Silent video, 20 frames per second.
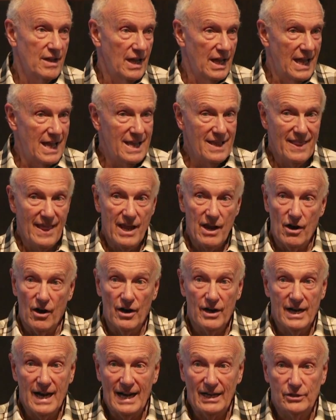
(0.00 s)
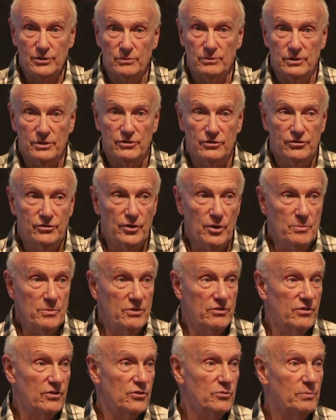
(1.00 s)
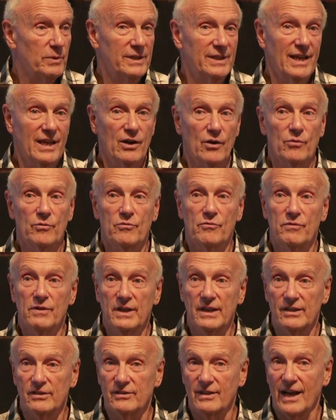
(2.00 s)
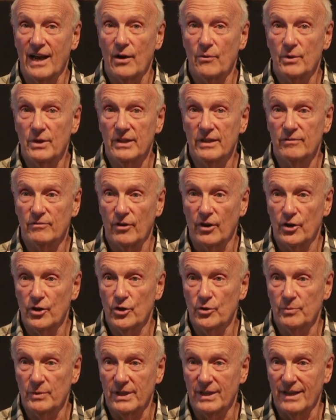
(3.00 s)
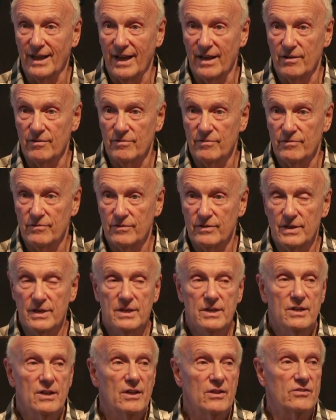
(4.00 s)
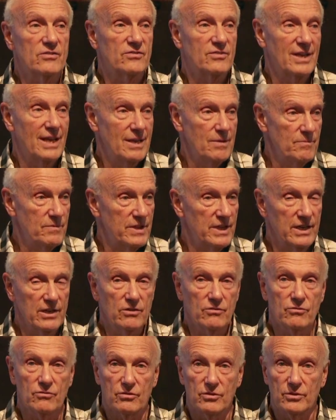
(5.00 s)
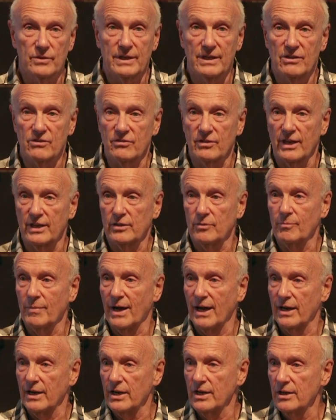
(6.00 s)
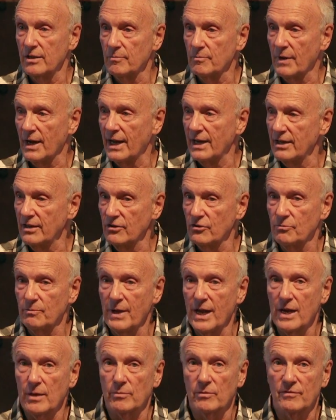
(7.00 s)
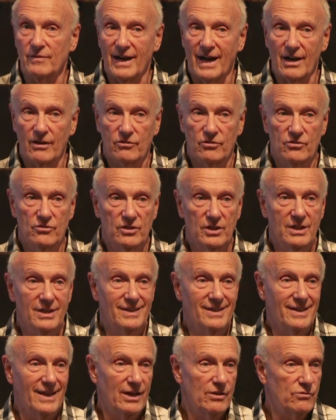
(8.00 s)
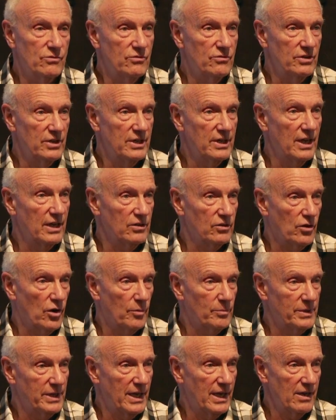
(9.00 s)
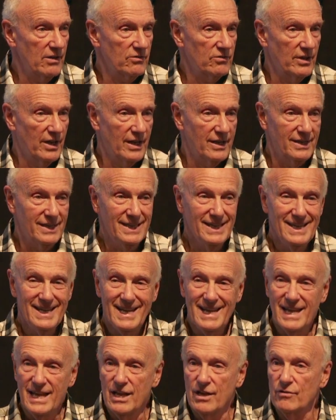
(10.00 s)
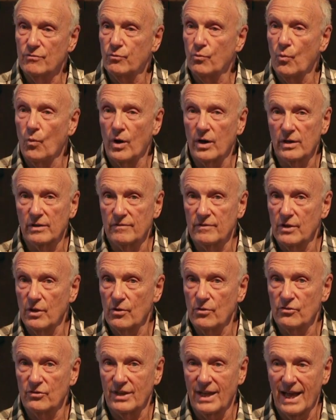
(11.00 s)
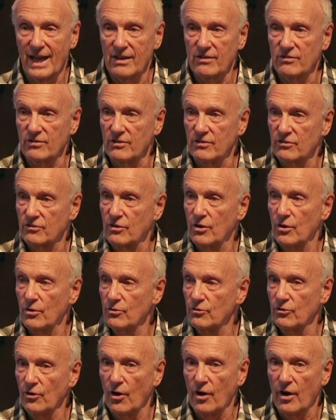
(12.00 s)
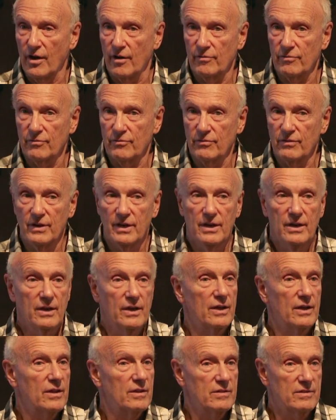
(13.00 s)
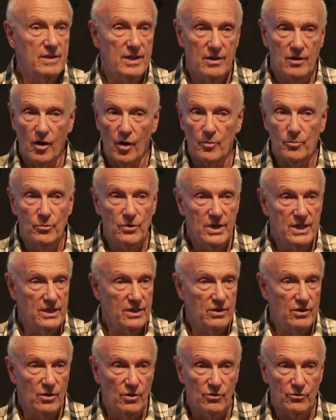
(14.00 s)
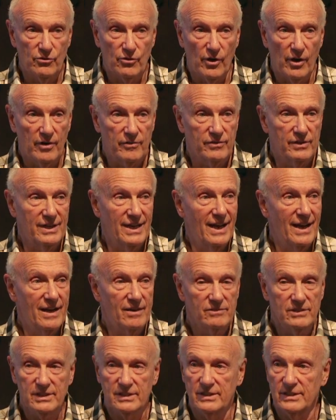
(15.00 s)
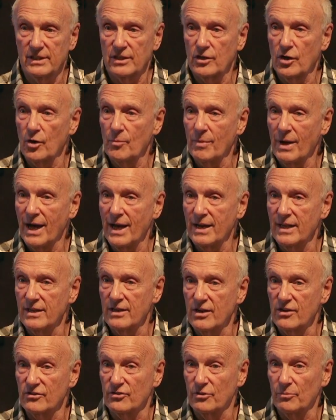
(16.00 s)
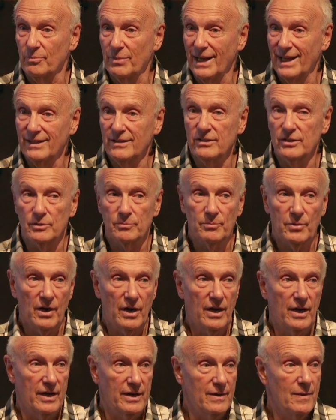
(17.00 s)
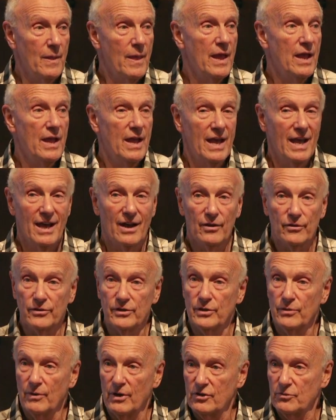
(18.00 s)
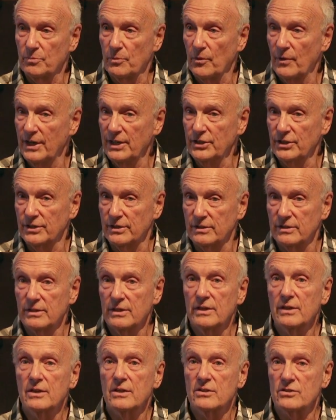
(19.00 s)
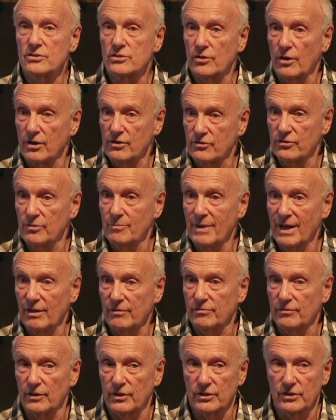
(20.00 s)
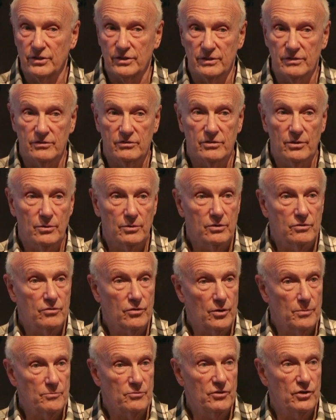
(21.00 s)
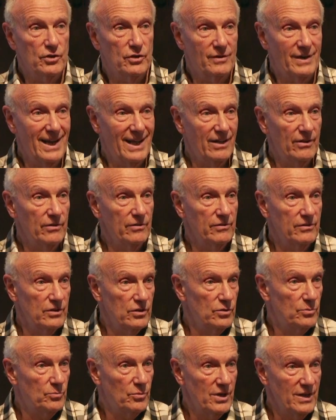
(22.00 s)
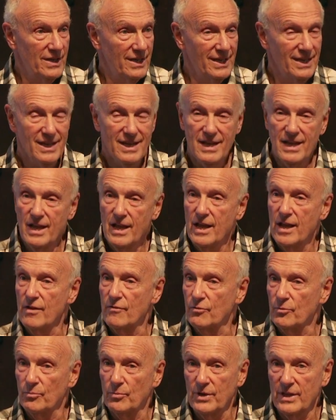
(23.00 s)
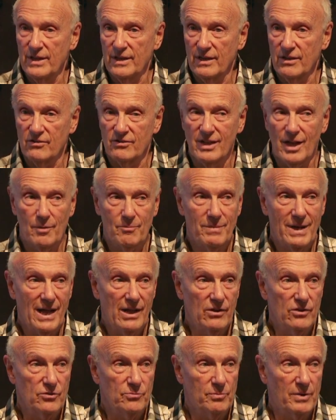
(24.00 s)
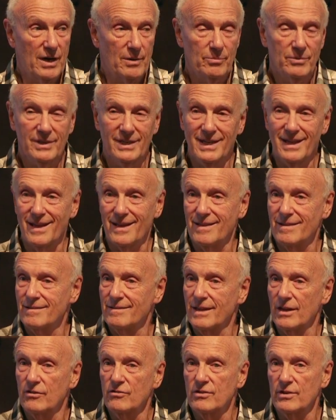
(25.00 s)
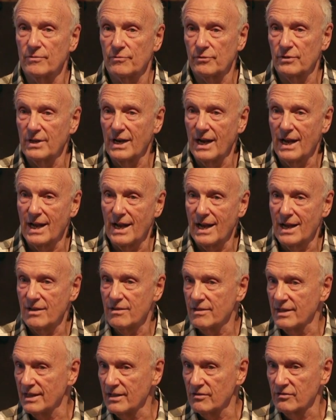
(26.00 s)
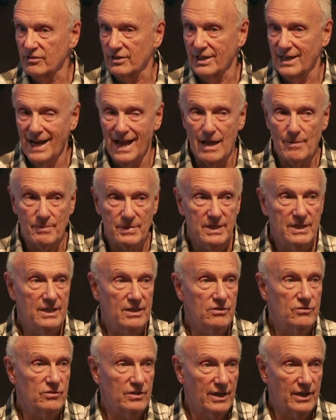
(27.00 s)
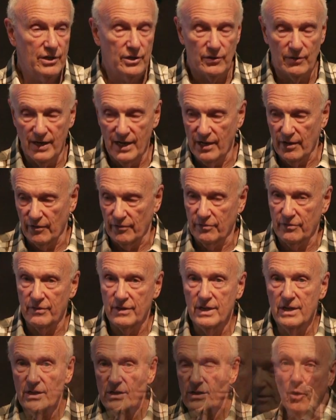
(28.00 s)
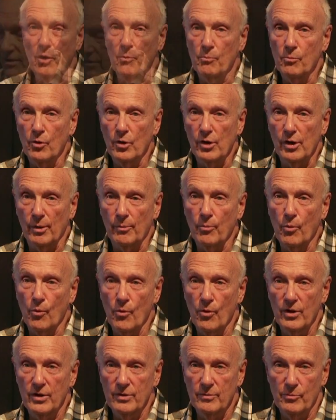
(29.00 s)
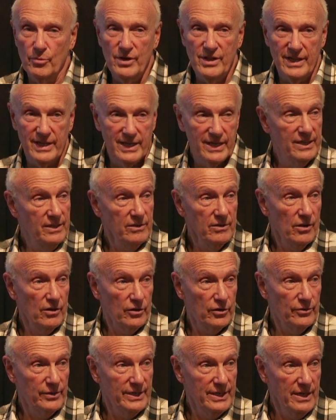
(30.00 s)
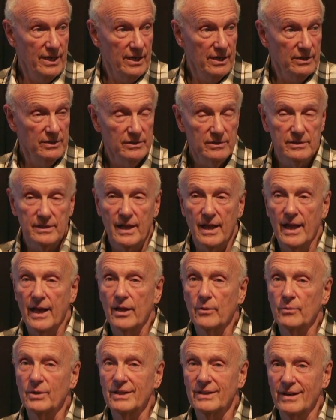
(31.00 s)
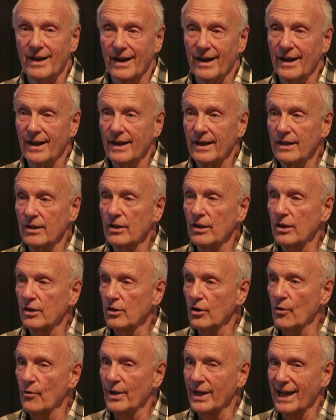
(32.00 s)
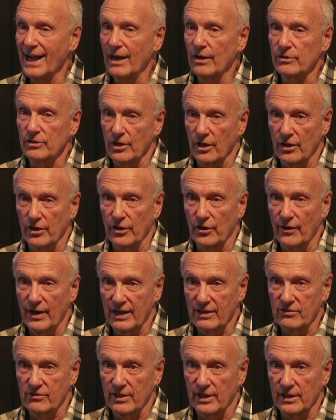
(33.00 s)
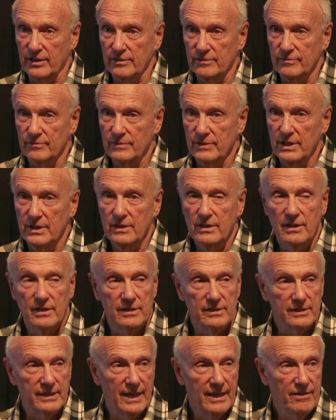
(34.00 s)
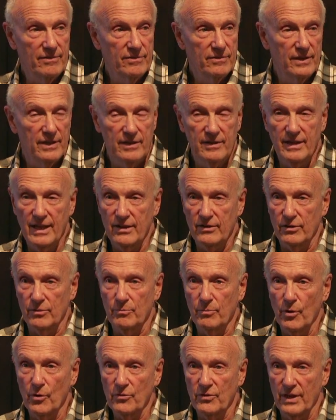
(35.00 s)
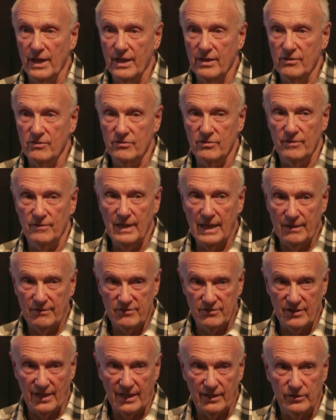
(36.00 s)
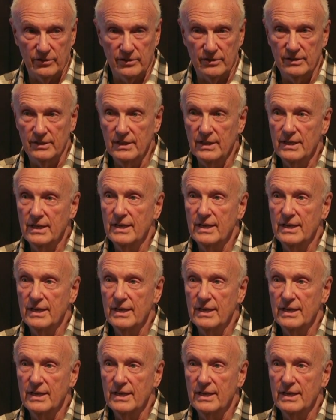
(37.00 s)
They are natural disturbances, but they don't fit into how we live our human life. The same thing is true inside the body. Body is made up of oxygen, nitrogen, and carbon dioxide. If one of those gases goes off, then our breathing goes off, and everything in our body that is dependent upon healthy respiration starts to malfunction. So in terms of your health and your breathing, if your breathing is not balanced properly, then different things can happen inside of your health. We are born breathing in on our inhale, and we die going out on our exhale. Life and death at both ends of that cycle.